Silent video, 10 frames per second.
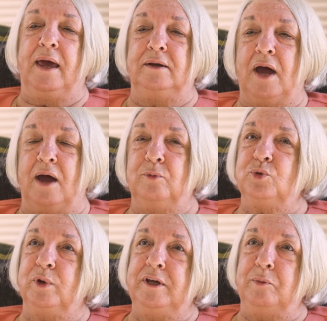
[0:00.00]
And I
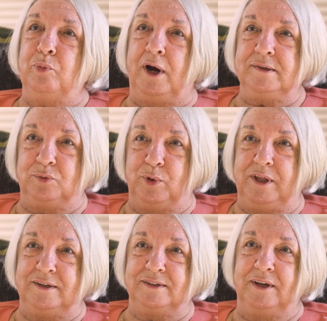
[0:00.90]
was really impressed
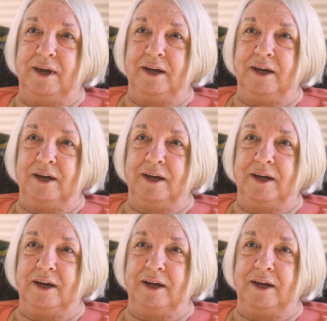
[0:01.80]
with his